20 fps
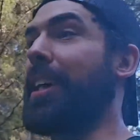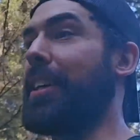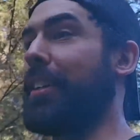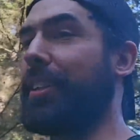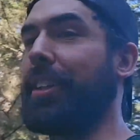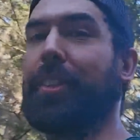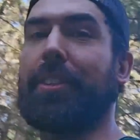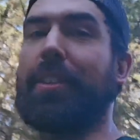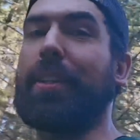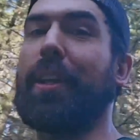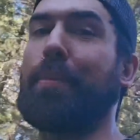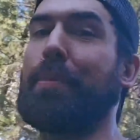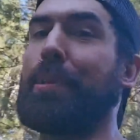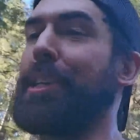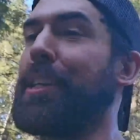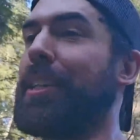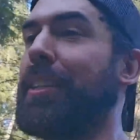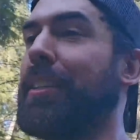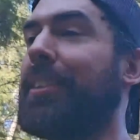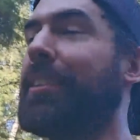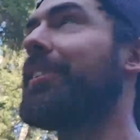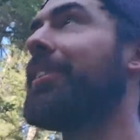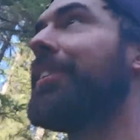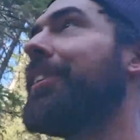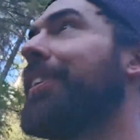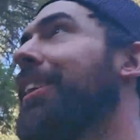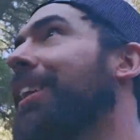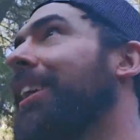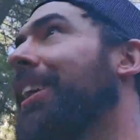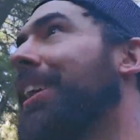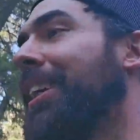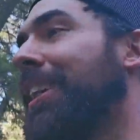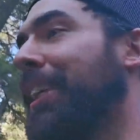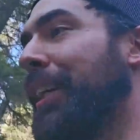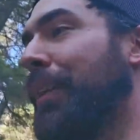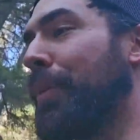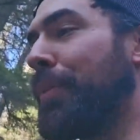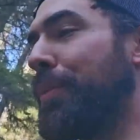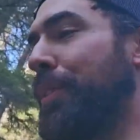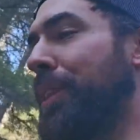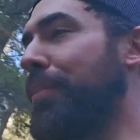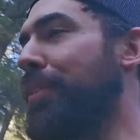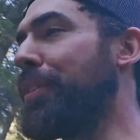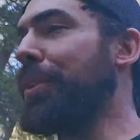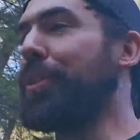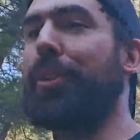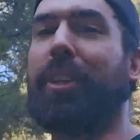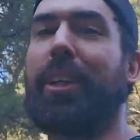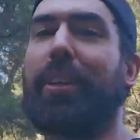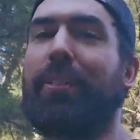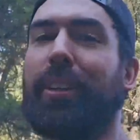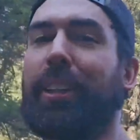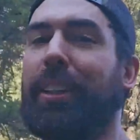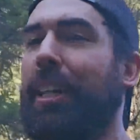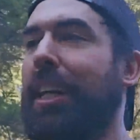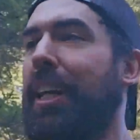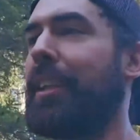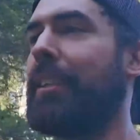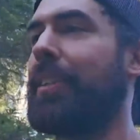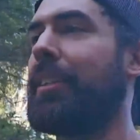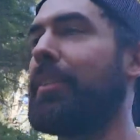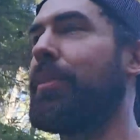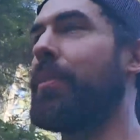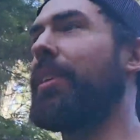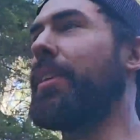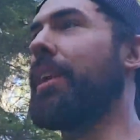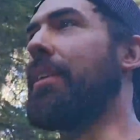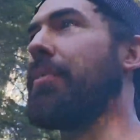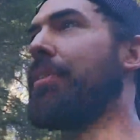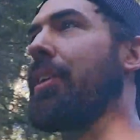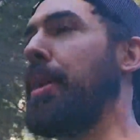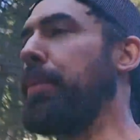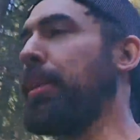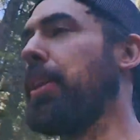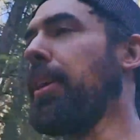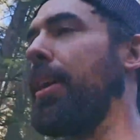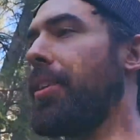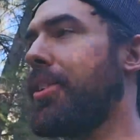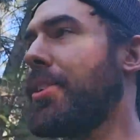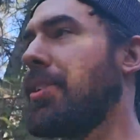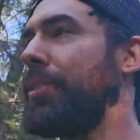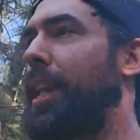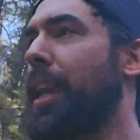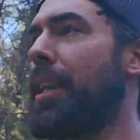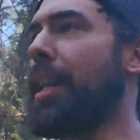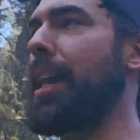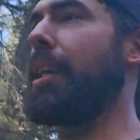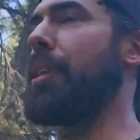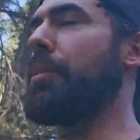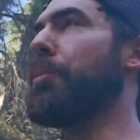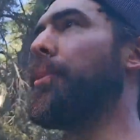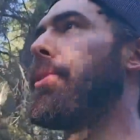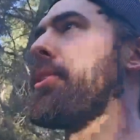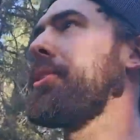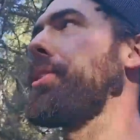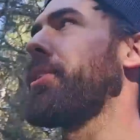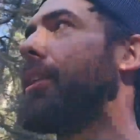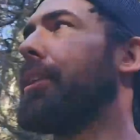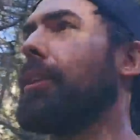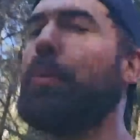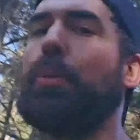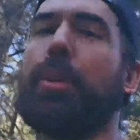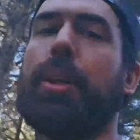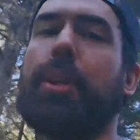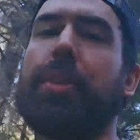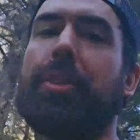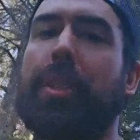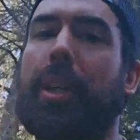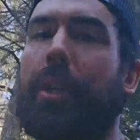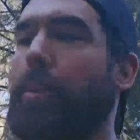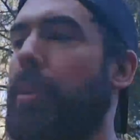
at least in Alberta. Like, we'd never do stuff like that. I've come across dead animals in the woods that